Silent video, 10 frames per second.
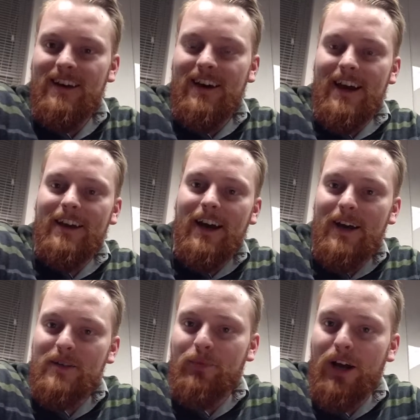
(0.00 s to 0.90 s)
Hey
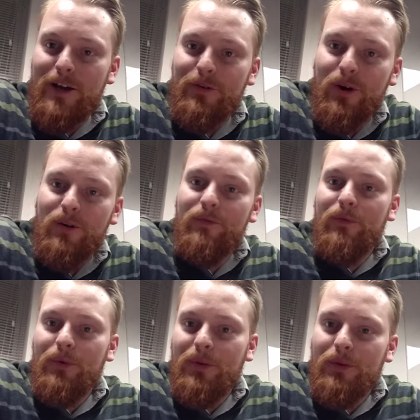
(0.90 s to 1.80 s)
guys, Brian
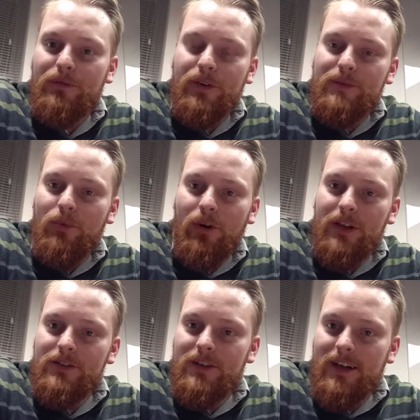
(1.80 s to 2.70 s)
Grove with UniFirst
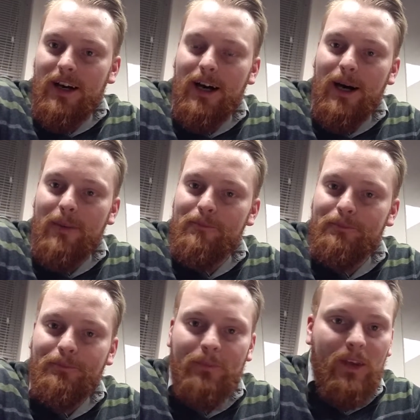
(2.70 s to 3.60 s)
Mortgage.
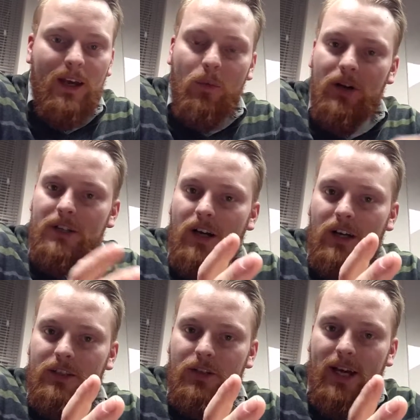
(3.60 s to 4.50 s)
Um, wanted to
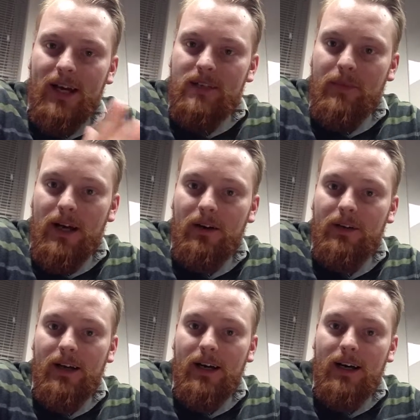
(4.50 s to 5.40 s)
talk to you guys
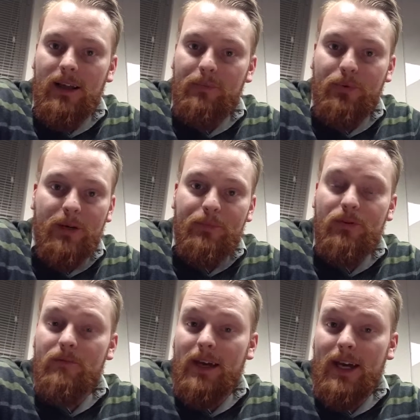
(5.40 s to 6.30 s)
about uh,
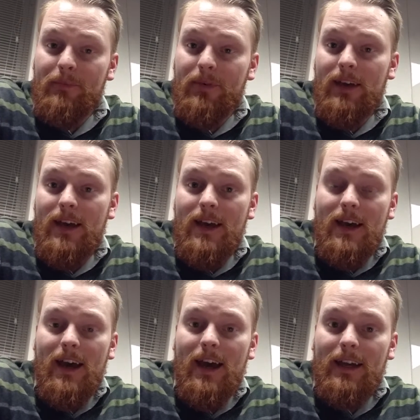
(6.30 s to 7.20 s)
Pre-Approve Me app.
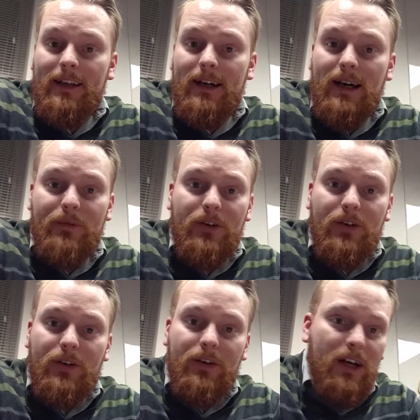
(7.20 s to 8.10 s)
And uh, if
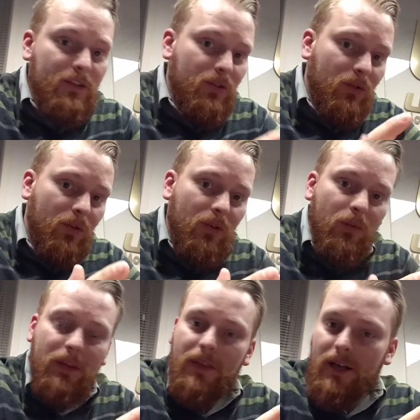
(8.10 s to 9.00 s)
you're not sure
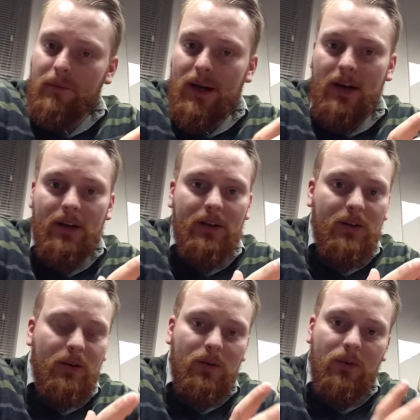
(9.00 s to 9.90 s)
what you think about it
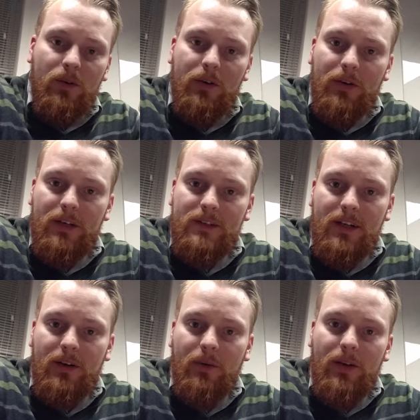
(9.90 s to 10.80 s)
or, or you're
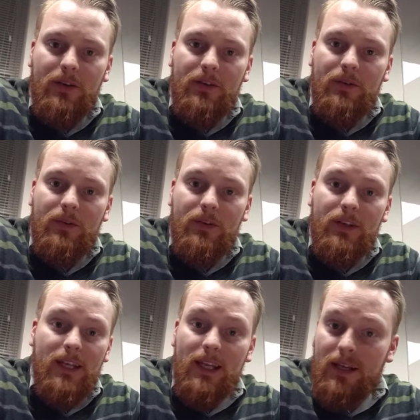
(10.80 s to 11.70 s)
considering whether you, you
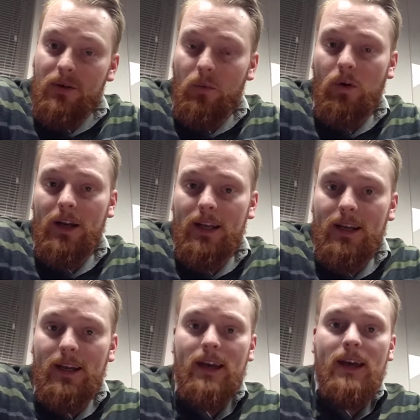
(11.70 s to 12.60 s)
need it or want it,